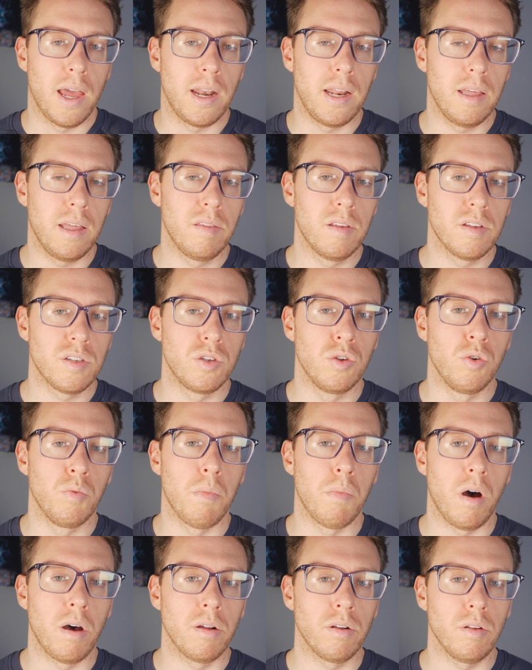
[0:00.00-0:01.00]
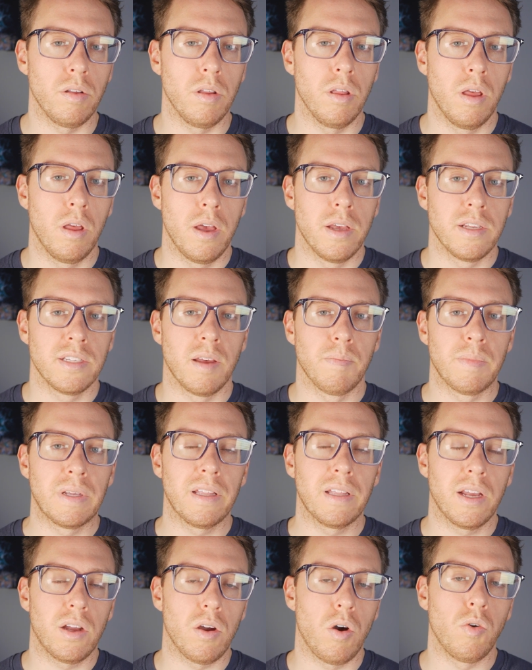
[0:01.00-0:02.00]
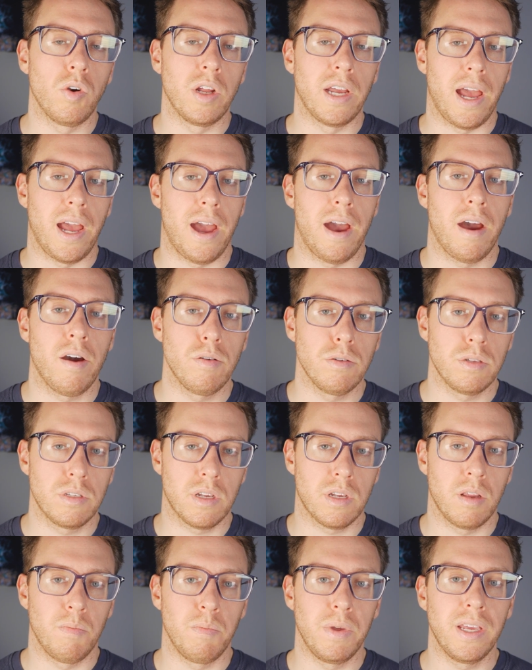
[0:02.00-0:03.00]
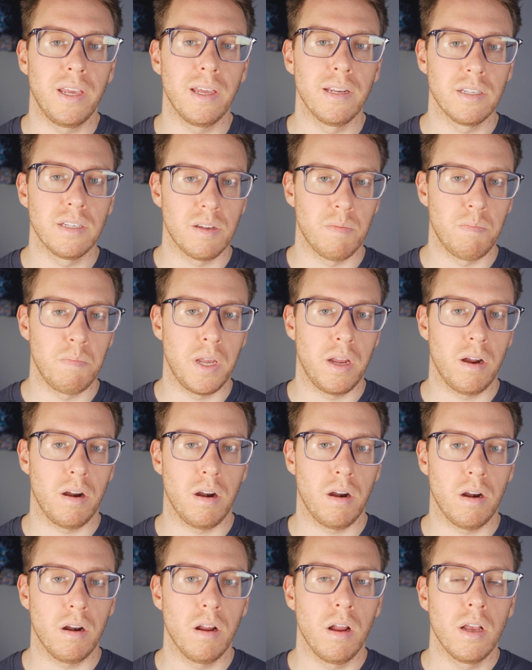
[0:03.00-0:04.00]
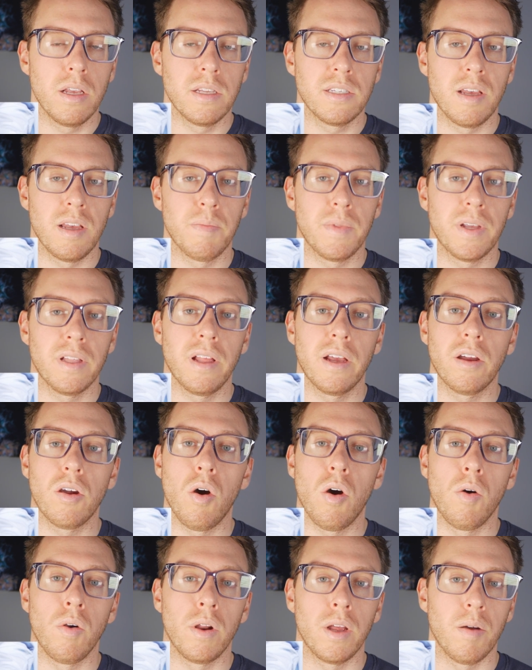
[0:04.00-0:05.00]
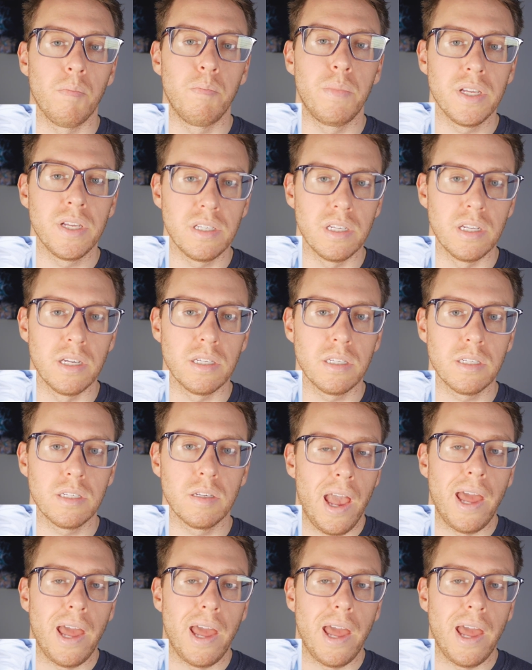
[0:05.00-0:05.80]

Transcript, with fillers: And in this new model, something like owning a house can begin to mirror something like owning a business.